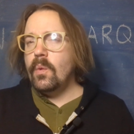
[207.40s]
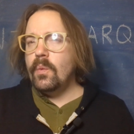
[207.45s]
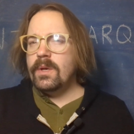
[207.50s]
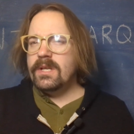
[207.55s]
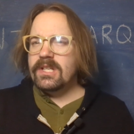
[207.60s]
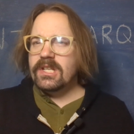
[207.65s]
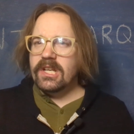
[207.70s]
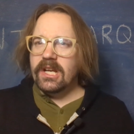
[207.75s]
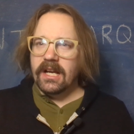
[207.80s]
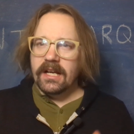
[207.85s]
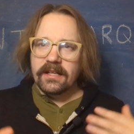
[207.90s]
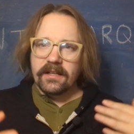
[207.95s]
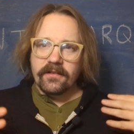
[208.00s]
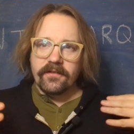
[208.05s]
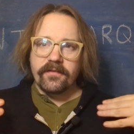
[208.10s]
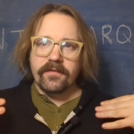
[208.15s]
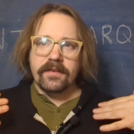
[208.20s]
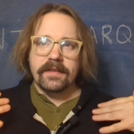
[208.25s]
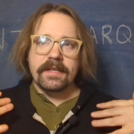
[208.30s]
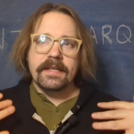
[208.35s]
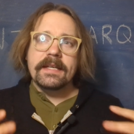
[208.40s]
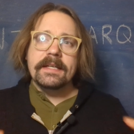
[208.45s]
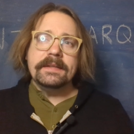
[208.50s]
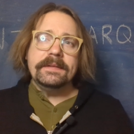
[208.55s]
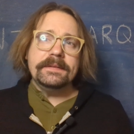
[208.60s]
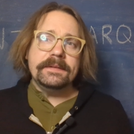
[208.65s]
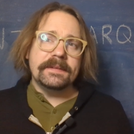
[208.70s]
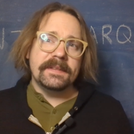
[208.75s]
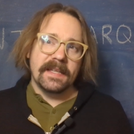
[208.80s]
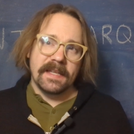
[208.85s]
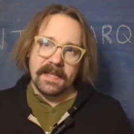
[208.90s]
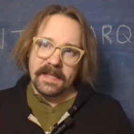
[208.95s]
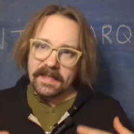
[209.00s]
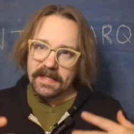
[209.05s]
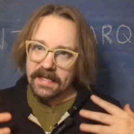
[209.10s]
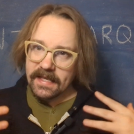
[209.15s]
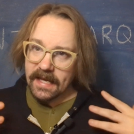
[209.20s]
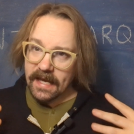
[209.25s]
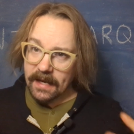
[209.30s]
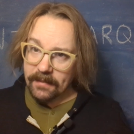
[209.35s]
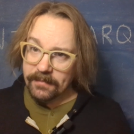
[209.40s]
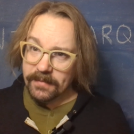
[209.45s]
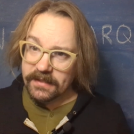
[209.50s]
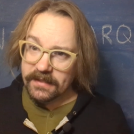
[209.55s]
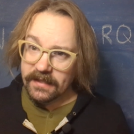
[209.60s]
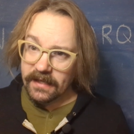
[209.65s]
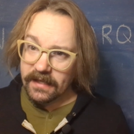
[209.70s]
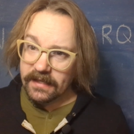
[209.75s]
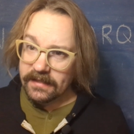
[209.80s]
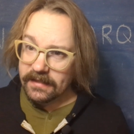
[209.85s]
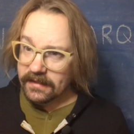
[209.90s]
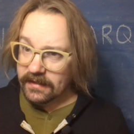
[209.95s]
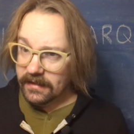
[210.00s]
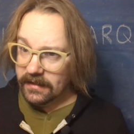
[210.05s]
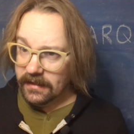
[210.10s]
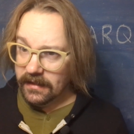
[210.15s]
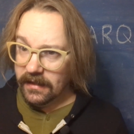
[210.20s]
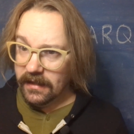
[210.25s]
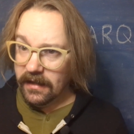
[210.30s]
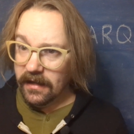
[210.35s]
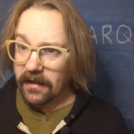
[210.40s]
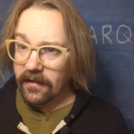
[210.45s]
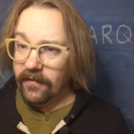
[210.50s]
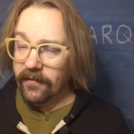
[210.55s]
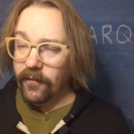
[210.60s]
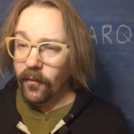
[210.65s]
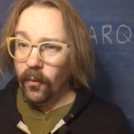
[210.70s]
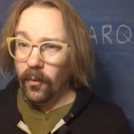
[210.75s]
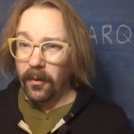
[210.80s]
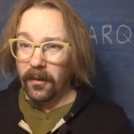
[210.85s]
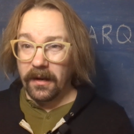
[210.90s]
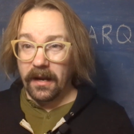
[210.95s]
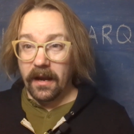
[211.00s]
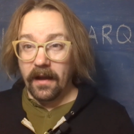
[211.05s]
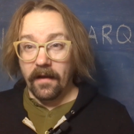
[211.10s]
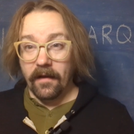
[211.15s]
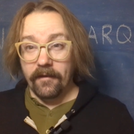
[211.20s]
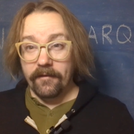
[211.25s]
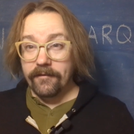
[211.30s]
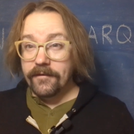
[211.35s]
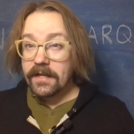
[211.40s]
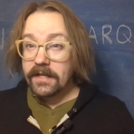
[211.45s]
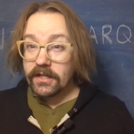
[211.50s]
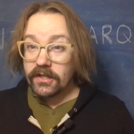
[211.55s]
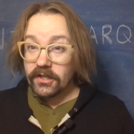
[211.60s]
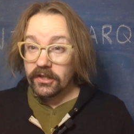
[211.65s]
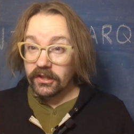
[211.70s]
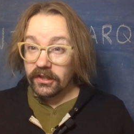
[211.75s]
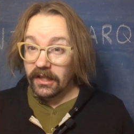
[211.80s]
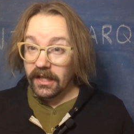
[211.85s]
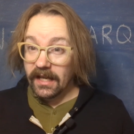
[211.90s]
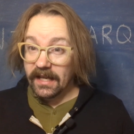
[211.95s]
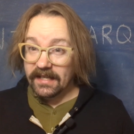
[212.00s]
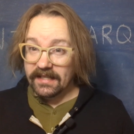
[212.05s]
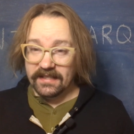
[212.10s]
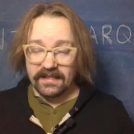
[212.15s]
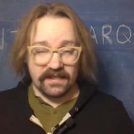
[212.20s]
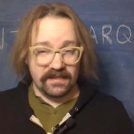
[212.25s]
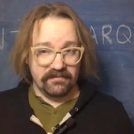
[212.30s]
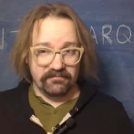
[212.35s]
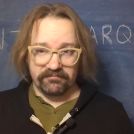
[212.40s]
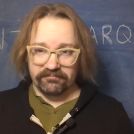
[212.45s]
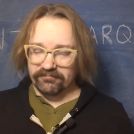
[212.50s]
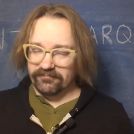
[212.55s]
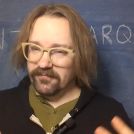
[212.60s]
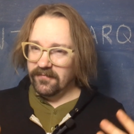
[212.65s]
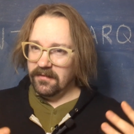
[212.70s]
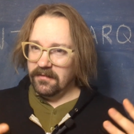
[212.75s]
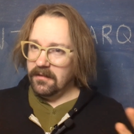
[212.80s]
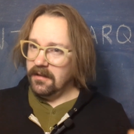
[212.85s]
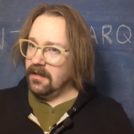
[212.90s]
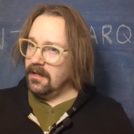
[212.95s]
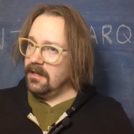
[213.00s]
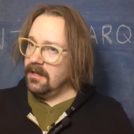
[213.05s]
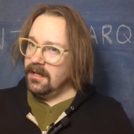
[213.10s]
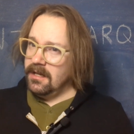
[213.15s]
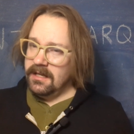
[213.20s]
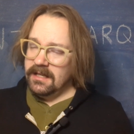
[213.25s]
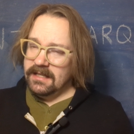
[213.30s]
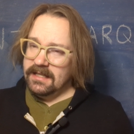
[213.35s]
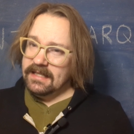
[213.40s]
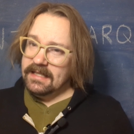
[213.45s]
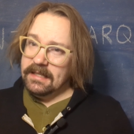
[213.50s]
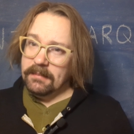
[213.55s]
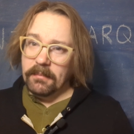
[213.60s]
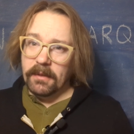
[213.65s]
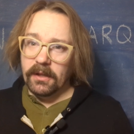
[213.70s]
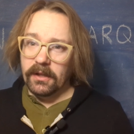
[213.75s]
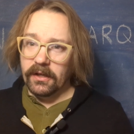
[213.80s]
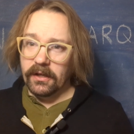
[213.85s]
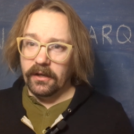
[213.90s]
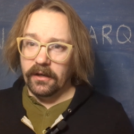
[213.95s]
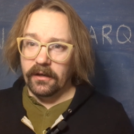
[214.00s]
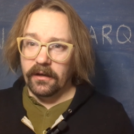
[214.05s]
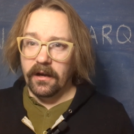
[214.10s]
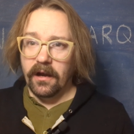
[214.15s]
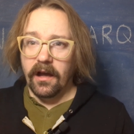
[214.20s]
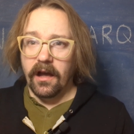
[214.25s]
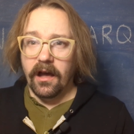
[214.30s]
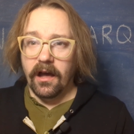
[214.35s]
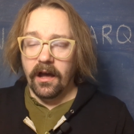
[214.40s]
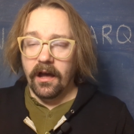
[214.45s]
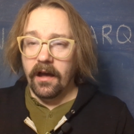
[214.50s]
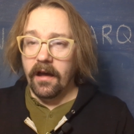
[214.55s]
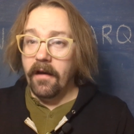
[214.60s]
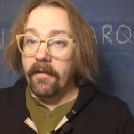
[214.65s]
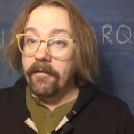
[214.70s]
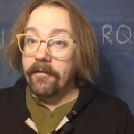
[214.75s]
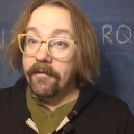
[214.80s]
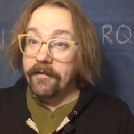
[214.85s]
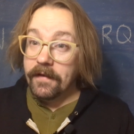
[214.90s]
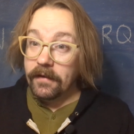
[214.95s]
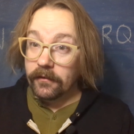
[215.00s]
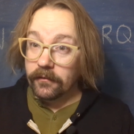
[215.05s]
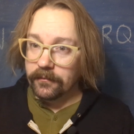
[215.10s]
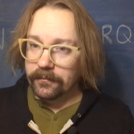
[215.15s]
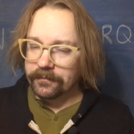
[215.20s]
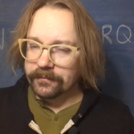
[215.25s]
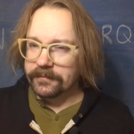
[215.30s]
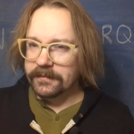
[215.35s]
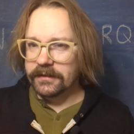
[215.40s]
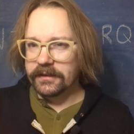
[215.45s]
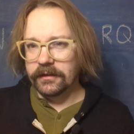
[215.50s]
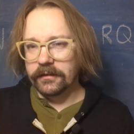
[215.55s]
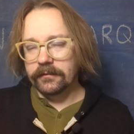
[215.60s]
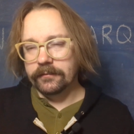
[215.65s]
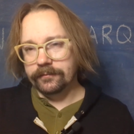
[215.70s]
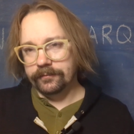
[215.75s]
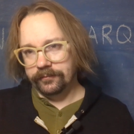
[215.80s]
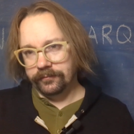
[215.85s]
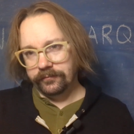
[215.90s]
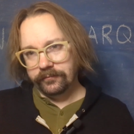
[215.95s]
which kind of killed the appetite uh, for a fictionalized similar uh, film. So